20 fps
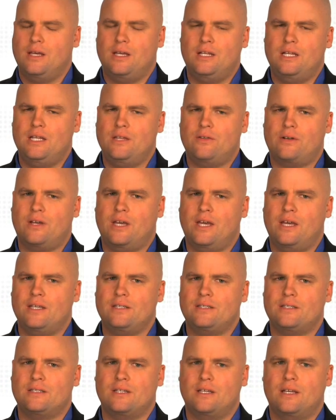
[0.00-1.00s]
In either
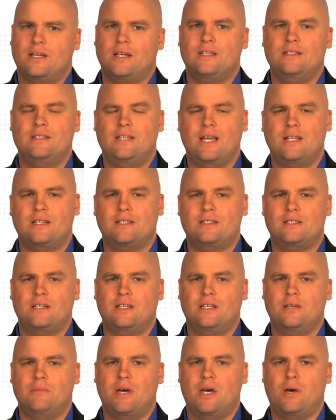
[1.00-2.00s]
case, data
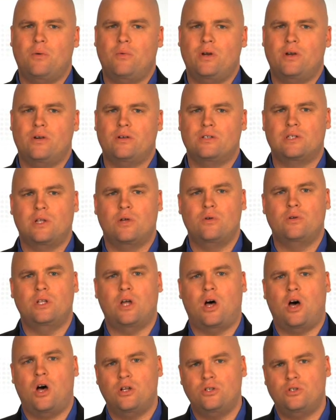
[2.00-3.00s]
stealing malware is loaded
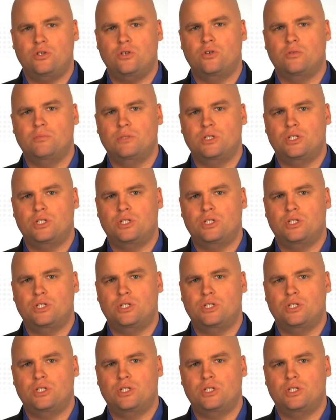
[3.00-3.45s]
onto your